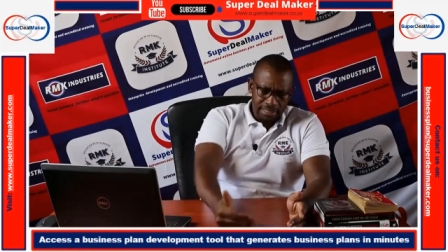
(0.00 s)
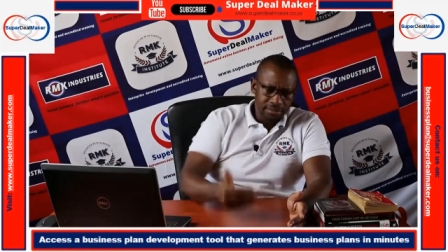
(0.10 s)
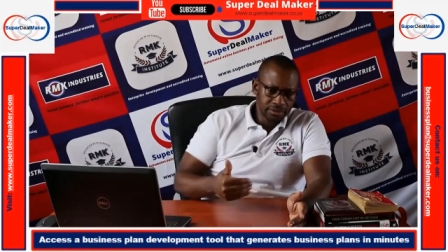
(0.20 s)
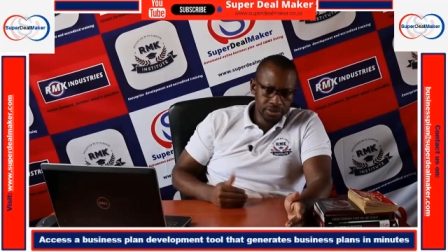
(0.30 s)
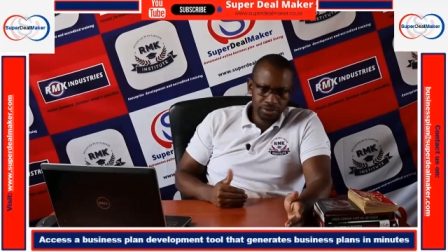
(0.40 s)

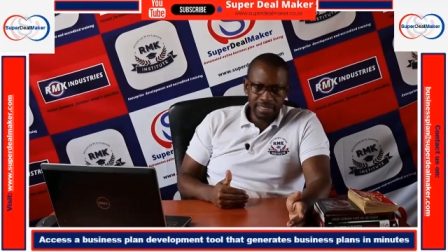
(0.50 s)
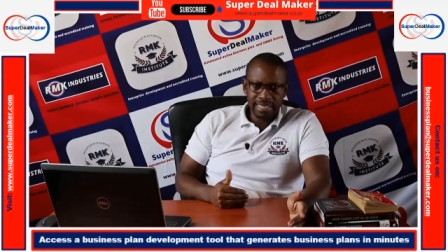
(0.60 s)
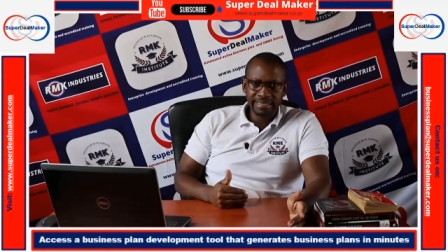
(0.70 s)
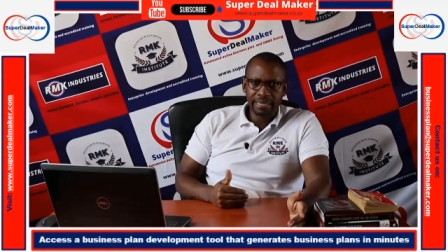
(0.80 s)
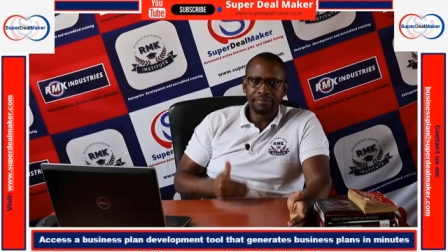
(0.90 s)
you
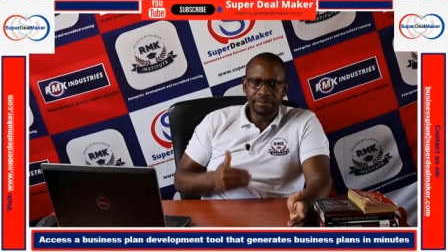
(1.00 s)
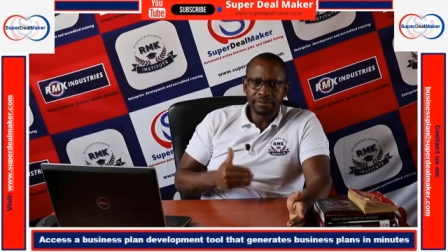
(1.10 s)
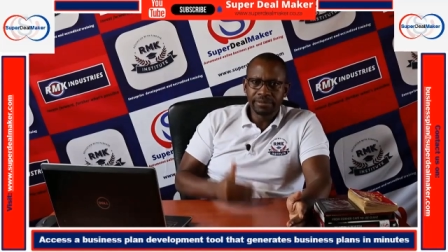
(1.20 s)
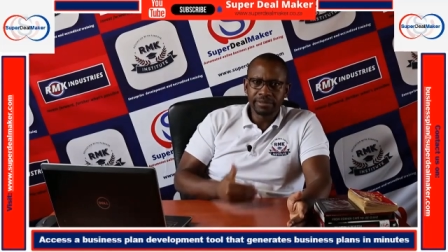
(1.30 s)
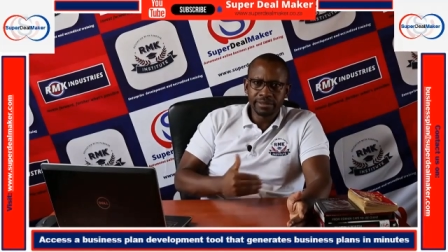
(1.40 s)
end
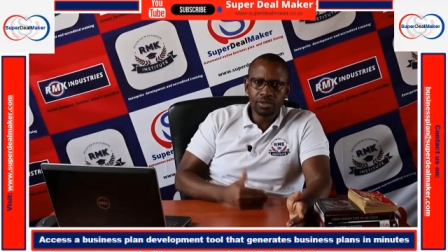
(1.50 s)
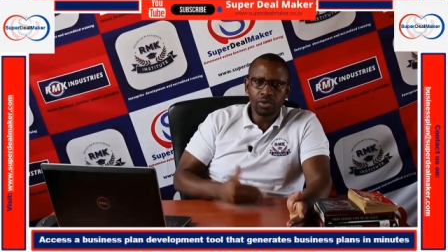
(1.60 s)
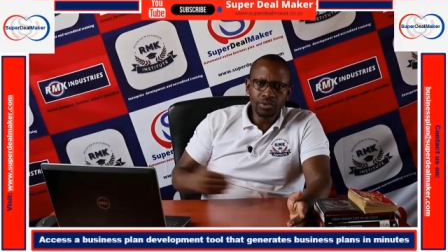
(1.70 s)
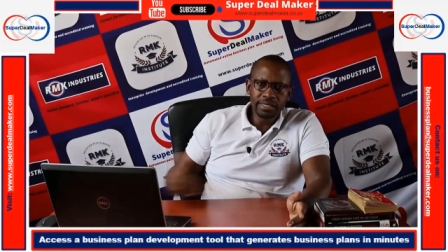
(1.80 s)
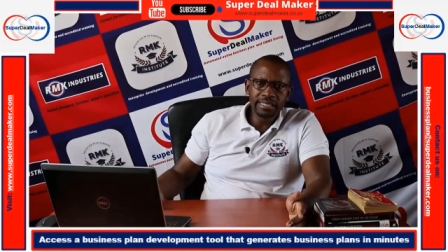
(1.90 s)
up
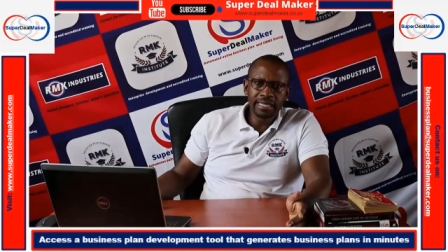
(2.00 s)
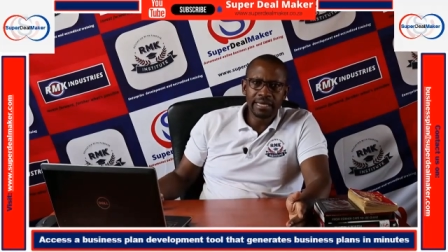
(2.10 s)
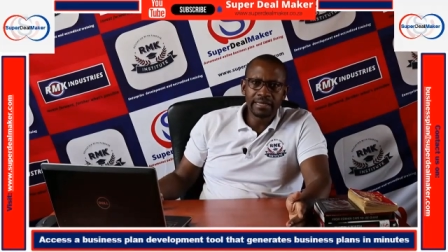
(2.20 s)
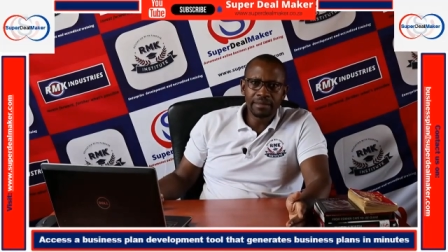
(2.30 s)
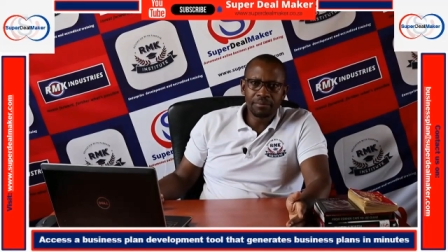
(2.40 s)
closing
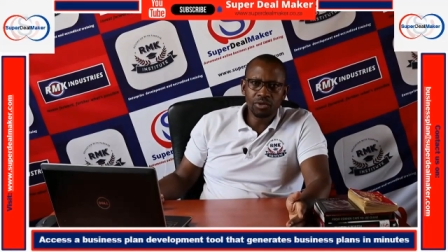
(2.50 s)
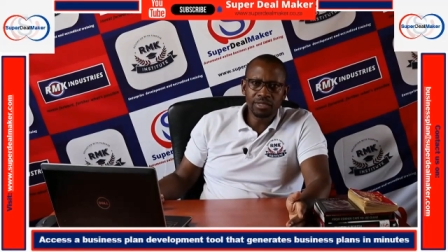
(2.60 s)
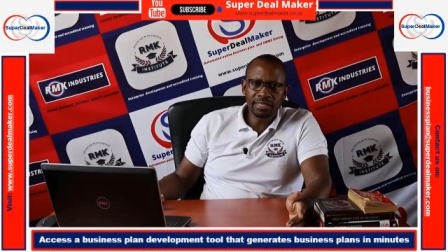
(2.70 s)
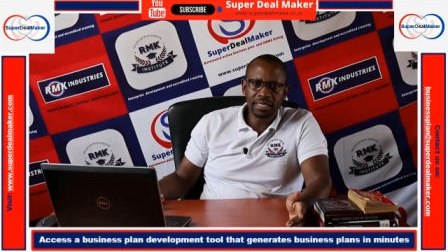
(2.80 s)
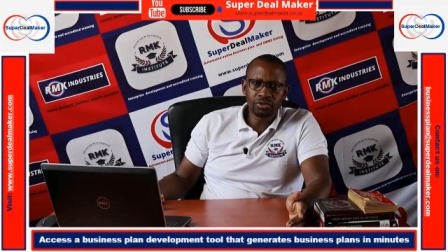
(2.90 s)
the, the
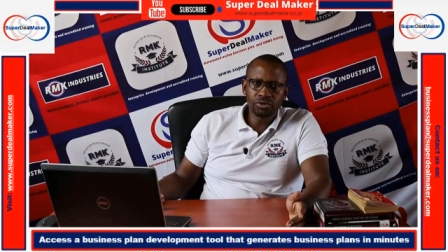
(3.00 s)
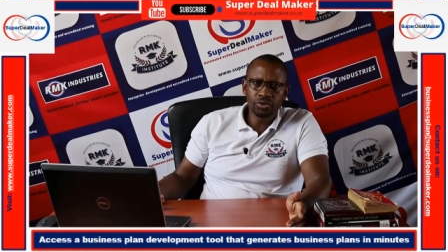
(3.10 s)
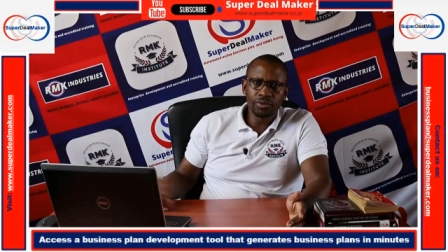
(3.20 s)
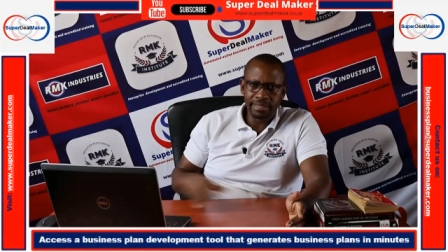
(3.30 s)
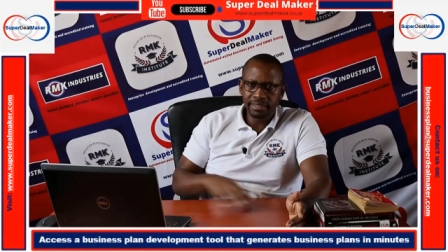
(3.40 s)
project that you're
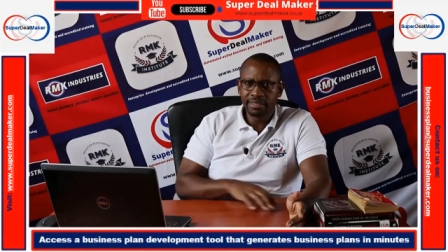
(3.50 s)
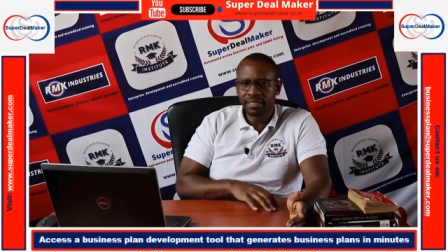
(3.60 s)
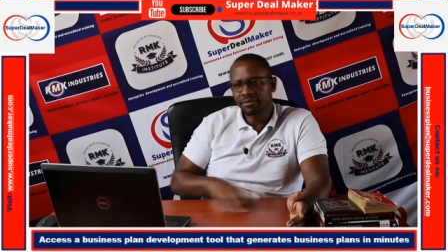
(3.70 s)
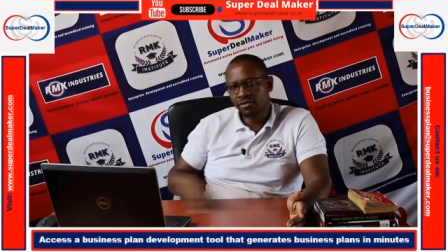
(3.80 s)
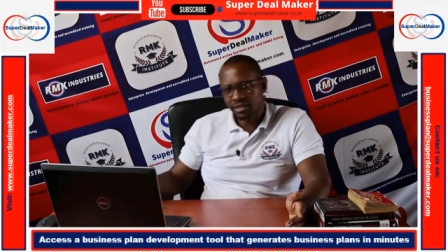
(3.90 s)
doing in
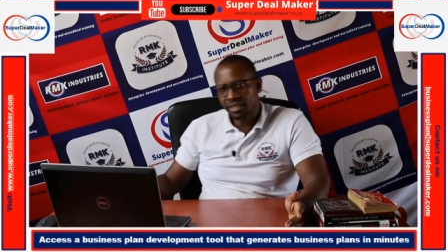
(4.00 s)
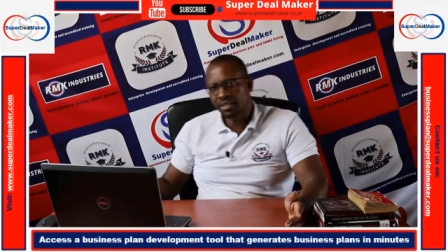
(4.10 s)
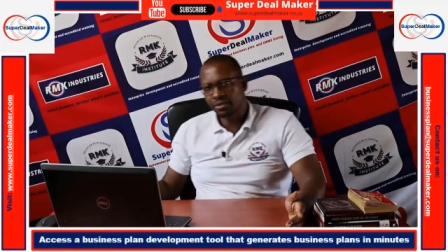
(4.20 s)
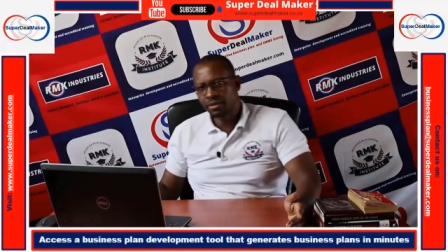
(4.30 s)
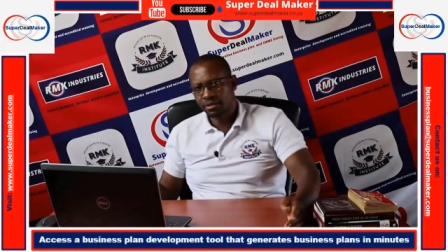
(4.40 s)
terms of
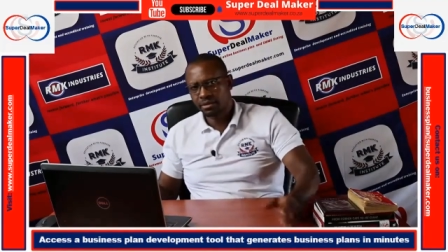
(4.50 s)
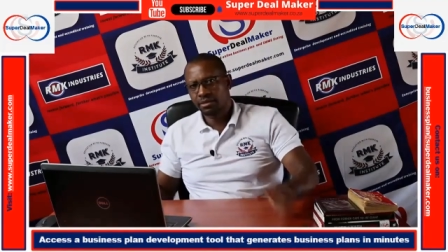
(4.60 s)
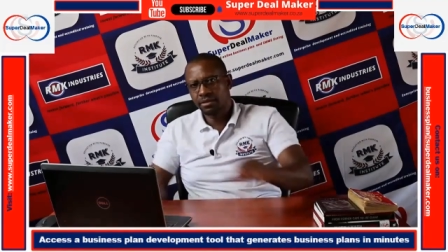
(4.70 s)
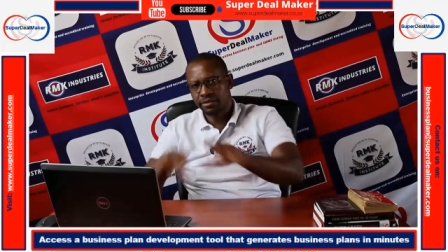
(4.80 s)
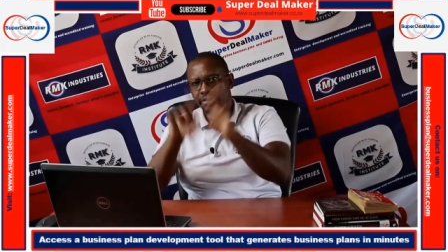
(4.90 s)
skills
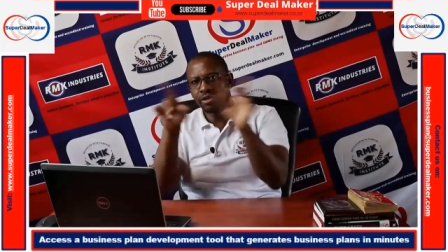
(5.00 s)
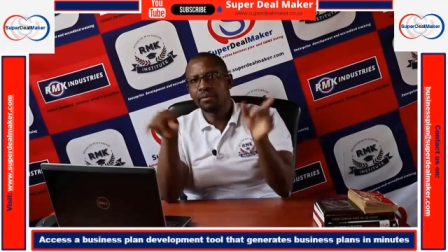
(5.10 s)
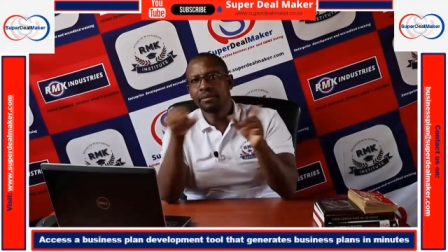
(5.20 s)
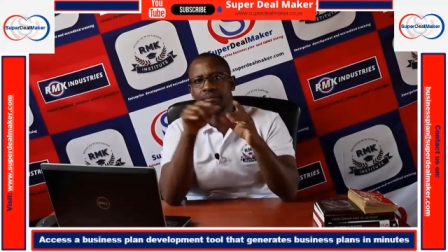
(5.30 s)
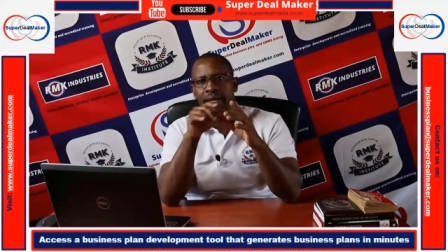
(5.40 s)

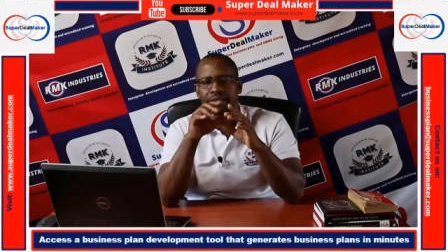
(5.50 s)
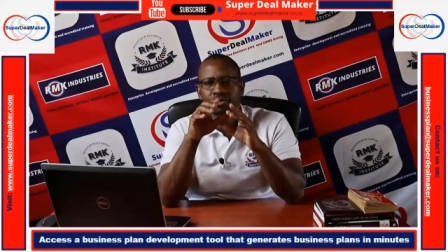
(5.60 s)
development plan.